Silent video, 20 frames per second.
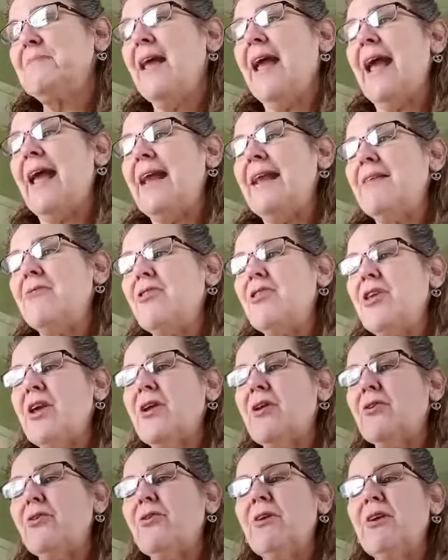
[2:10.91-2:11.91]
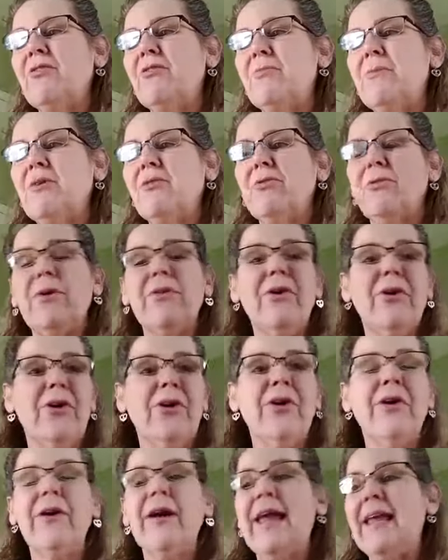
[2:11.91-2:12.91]
and shared Christmas with
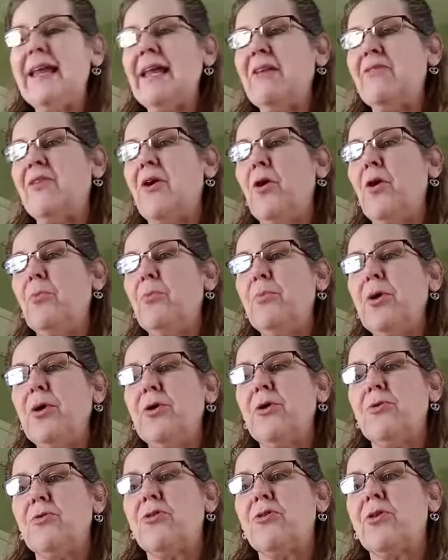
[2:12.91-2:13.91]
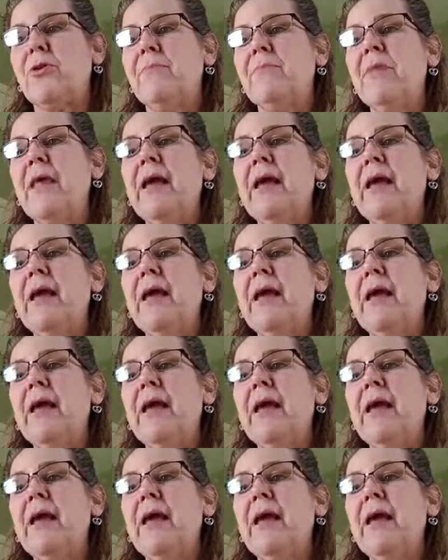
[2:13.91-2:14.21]
her and his own pooch.